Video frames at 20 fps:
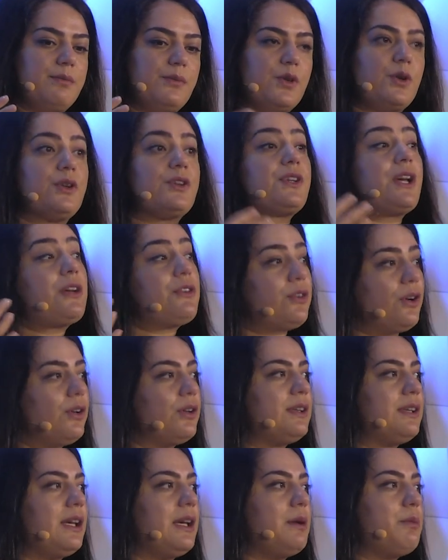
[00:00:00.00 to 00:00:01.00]
sort of central
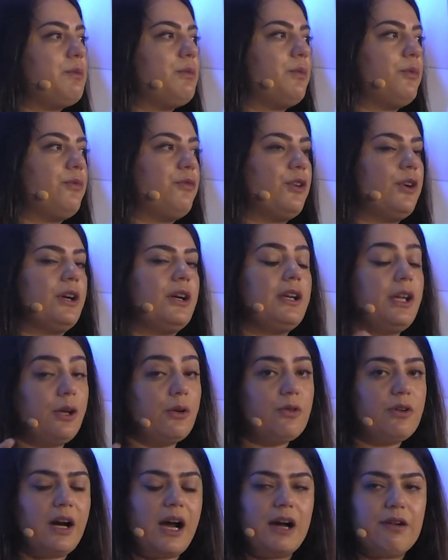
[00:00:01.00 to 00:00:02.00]
team for a
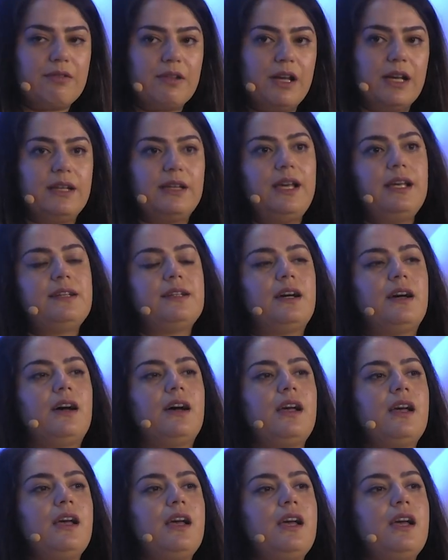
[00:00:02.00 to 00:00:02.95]
new craft like data